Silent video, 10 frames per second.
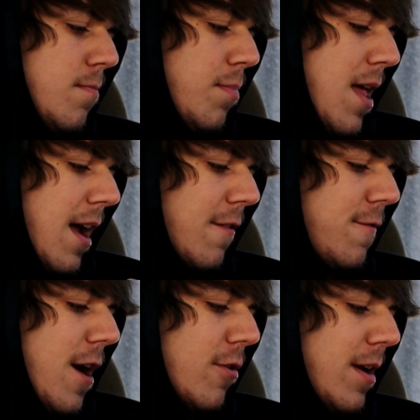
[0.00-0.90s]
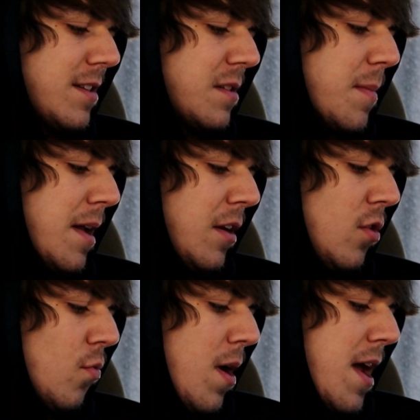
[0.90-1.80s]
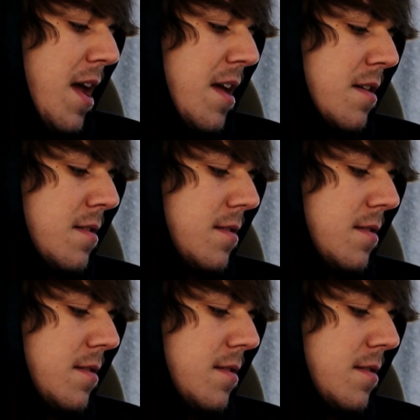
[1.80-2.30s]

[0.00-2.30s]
black, fire red, cement, and gray.